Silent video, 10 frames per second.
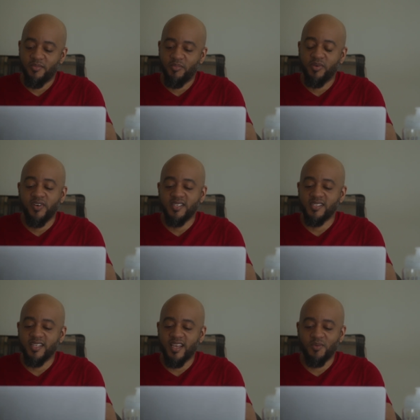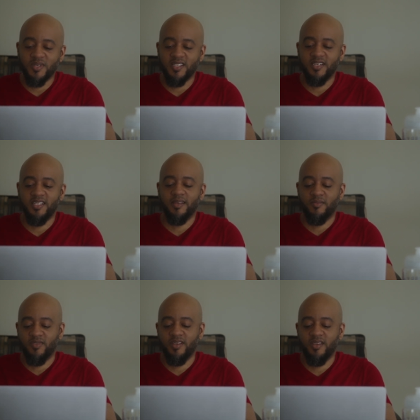But recently, I went to the
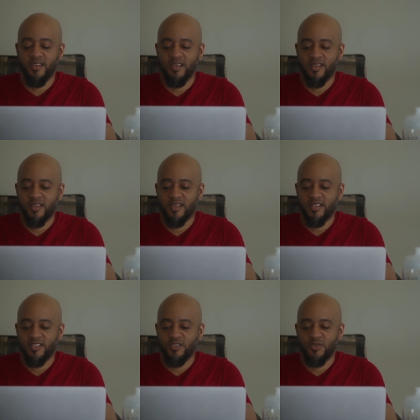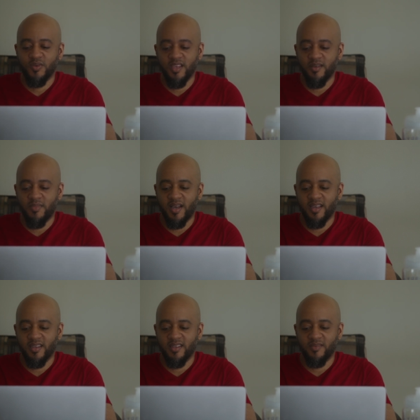DMV to get
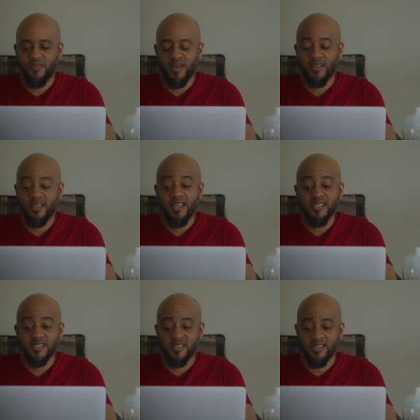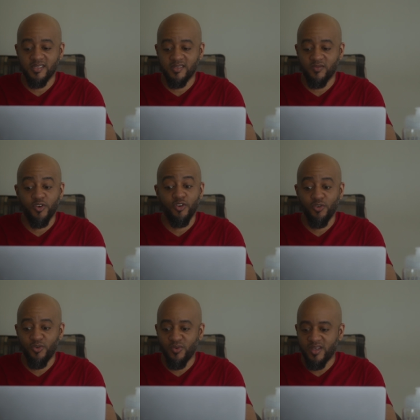my my license
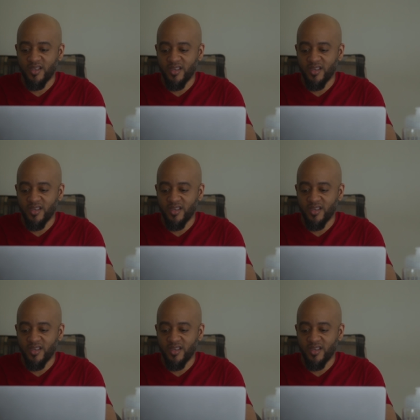renewed.